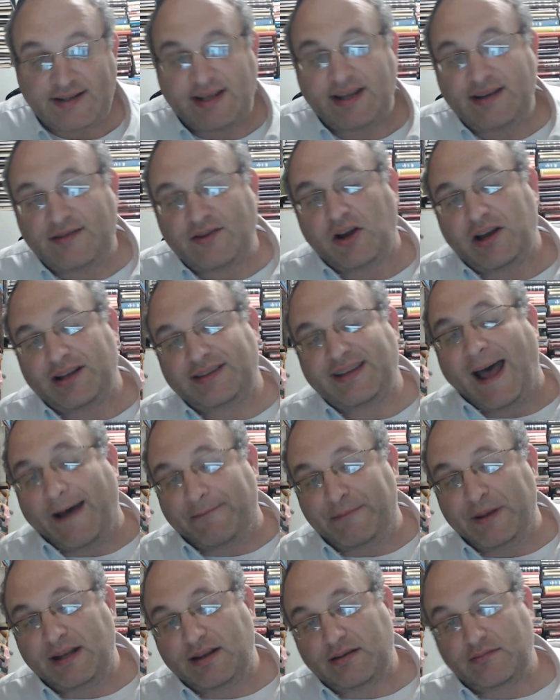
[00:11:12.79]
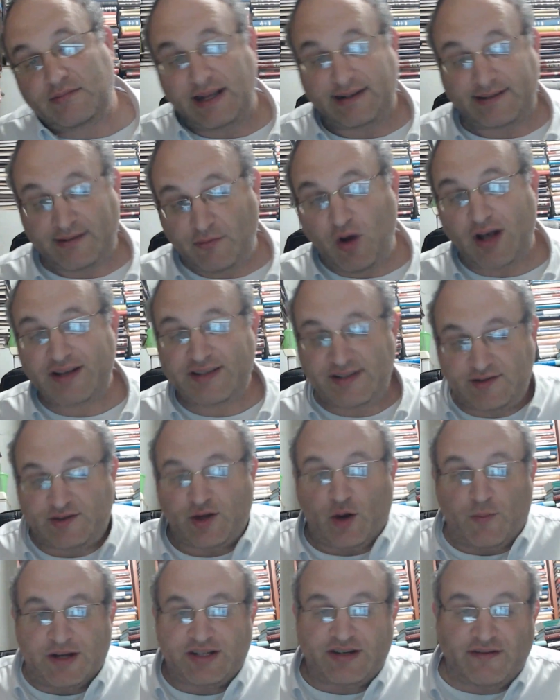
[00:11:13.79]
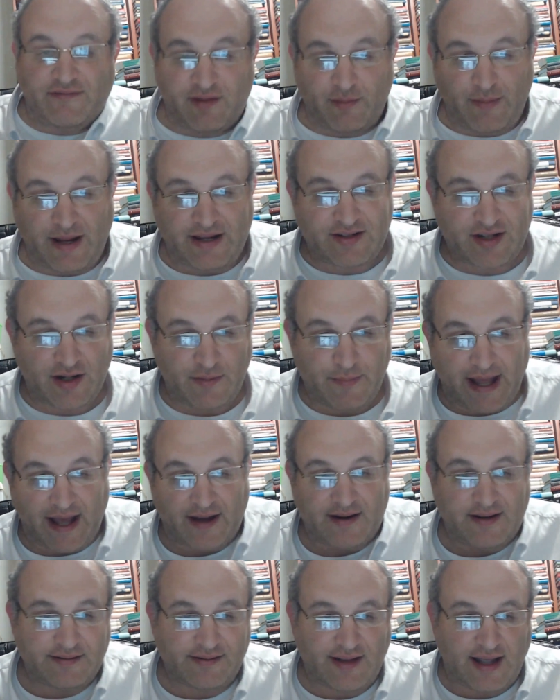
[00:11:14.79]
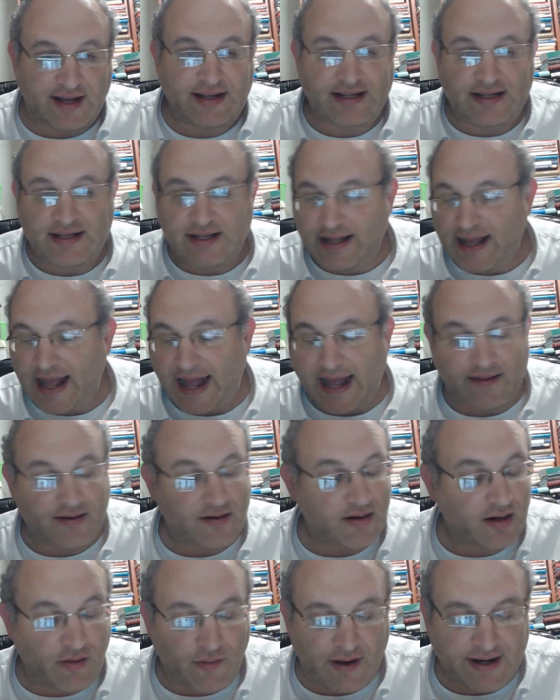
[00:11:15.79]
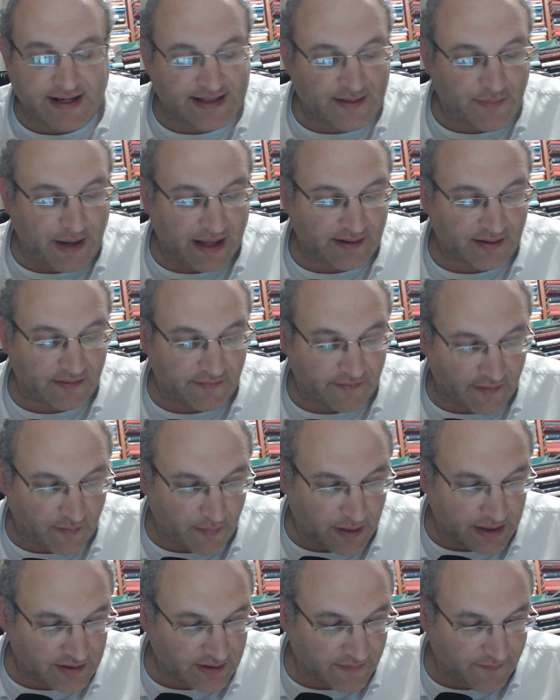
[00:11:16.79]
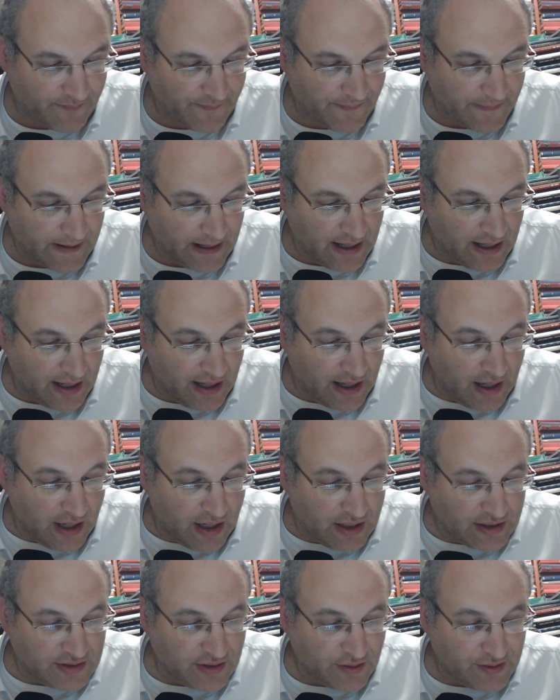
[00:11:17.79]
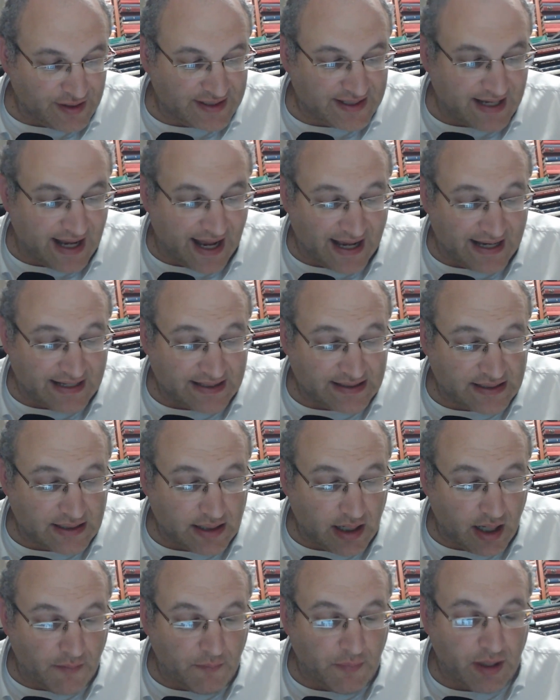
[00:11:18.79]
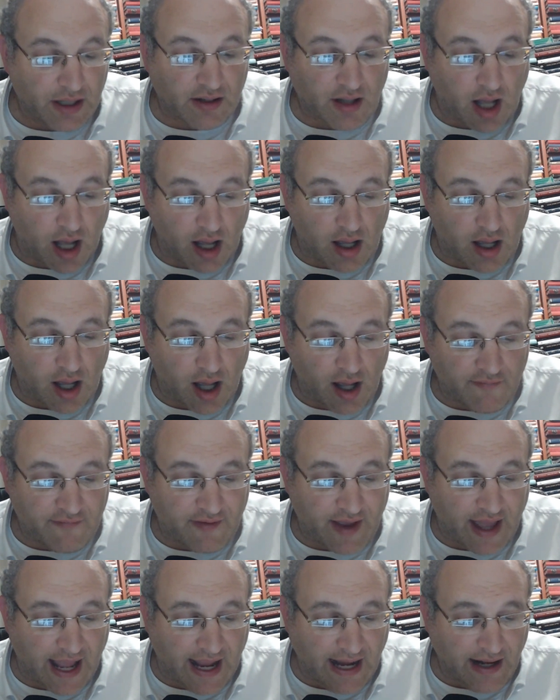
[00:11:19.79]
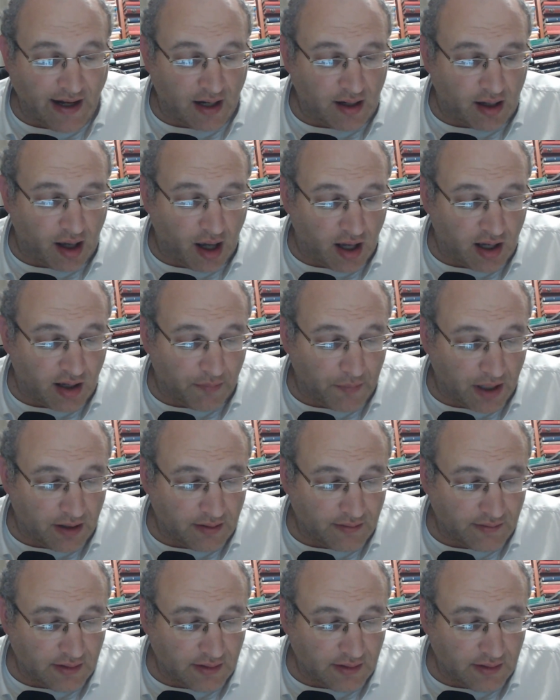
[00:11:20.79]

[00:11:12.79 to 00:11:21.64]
He took a topic that there wasn't so much information about it, and he gathered a crazy amount of information. So he says, Melacha ve'enei chachma.